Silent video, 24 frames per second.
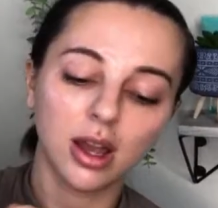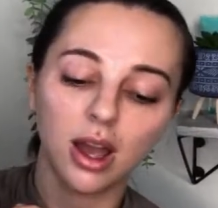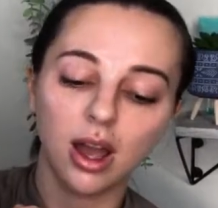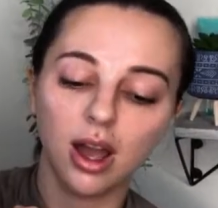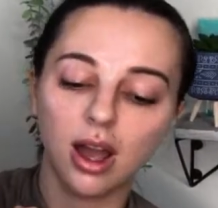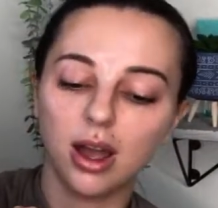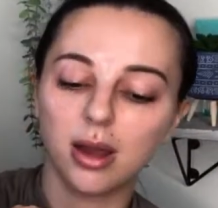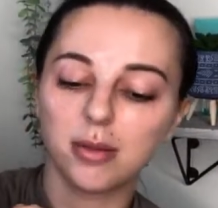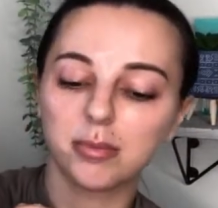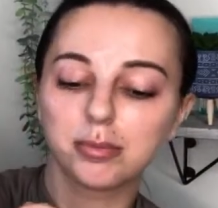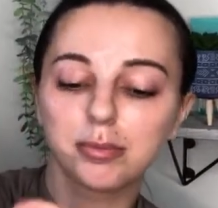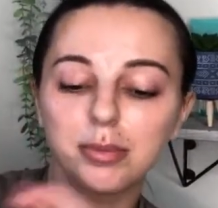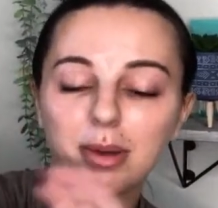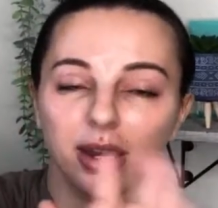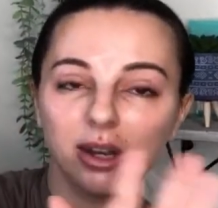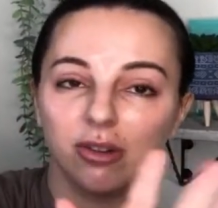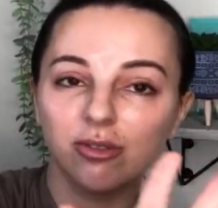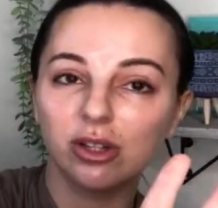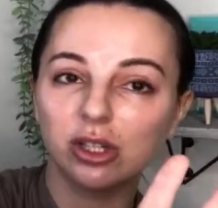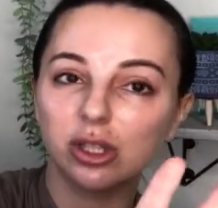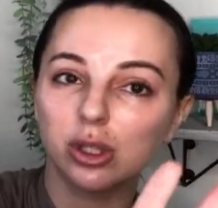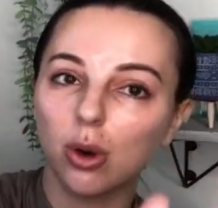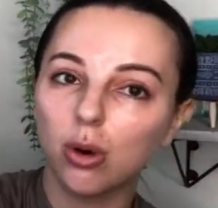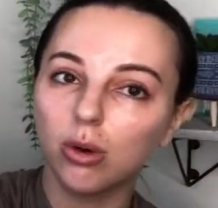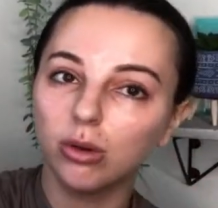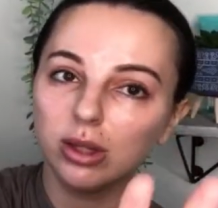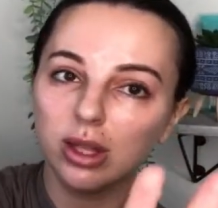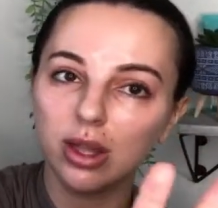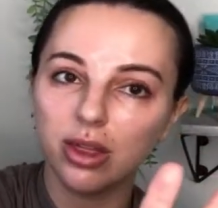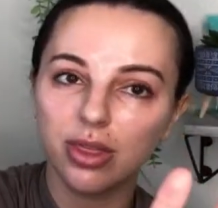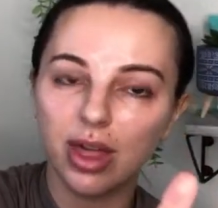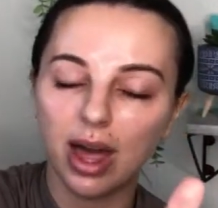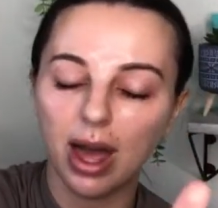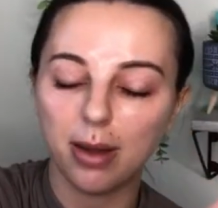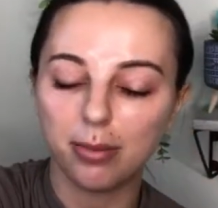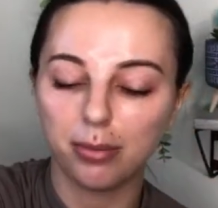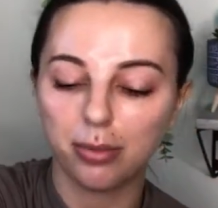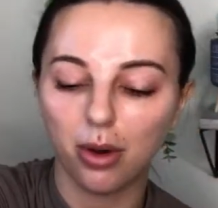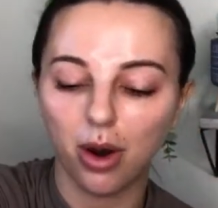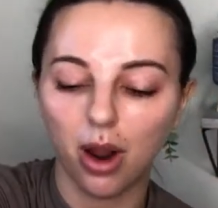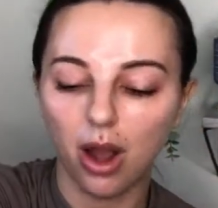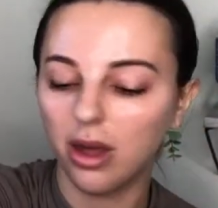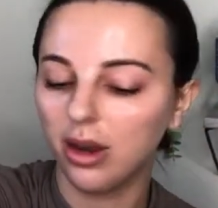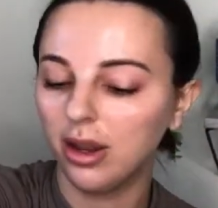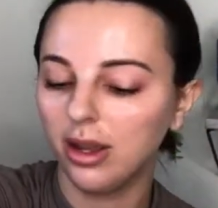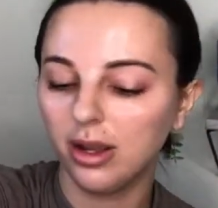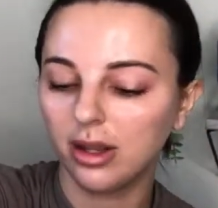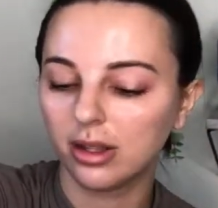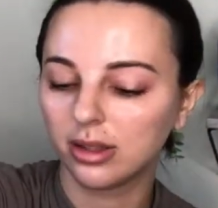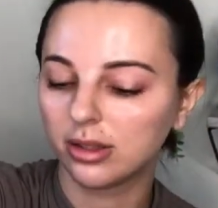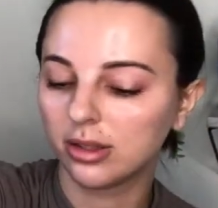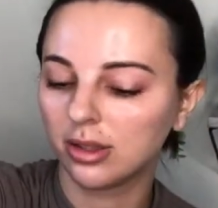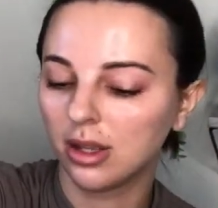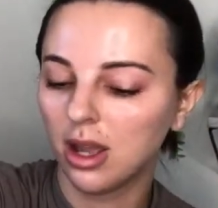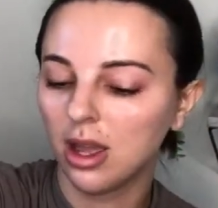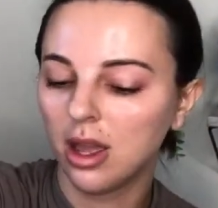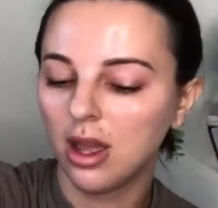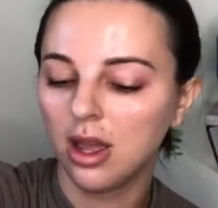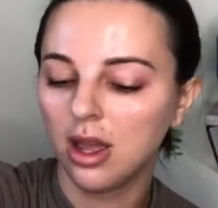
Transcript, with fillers: Um, but if it's only that product